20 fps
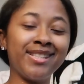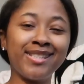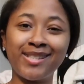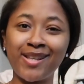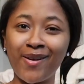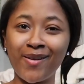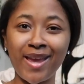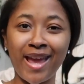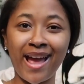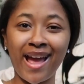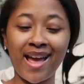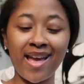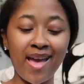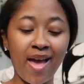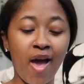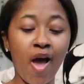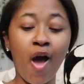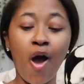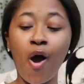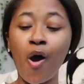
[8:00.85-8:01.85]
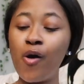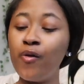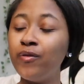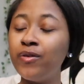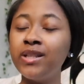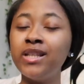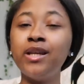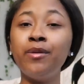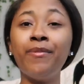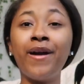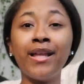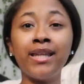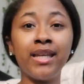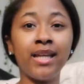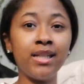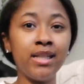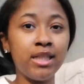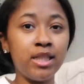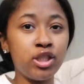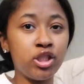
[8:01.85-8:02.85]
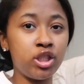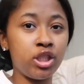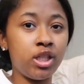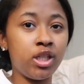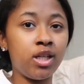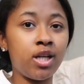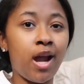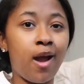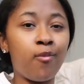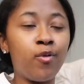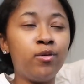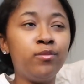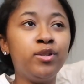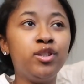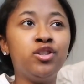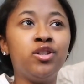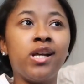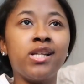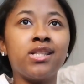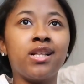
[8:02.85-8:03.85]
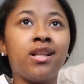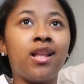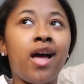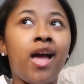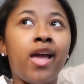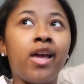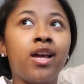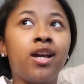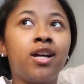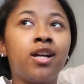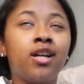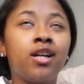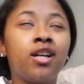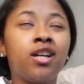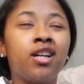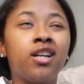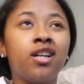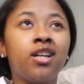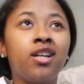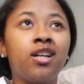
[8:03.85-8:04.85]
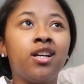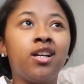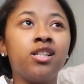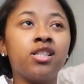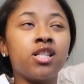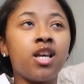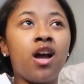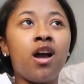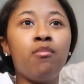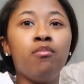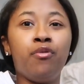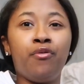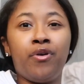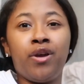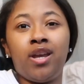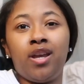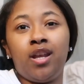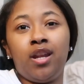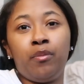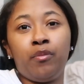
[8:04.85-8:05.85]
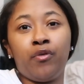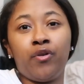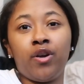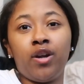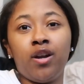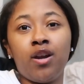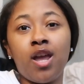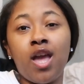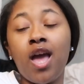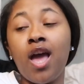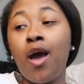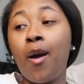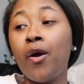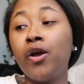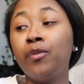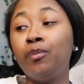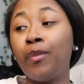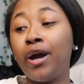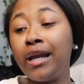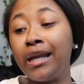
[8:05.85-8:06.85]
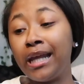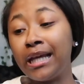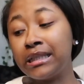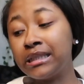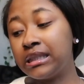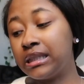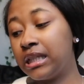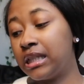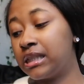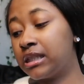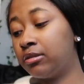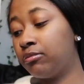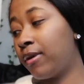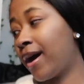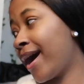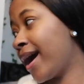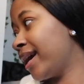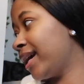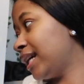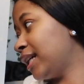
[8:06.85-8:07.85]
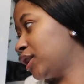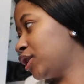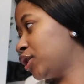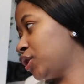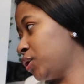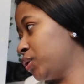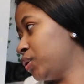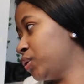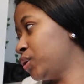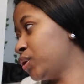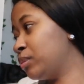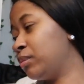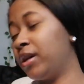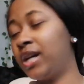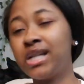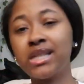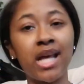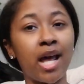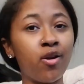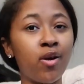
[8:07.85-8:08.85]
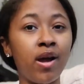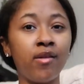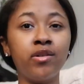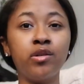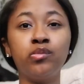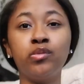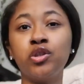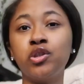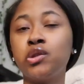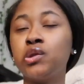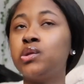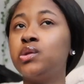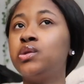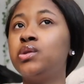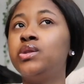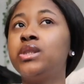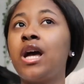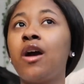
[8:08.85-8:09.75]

So yeah, hopefully by the end of this year I won't be dressing like a tomboy anymore. My next thing to buy is shoes, because I don't have no more shoes.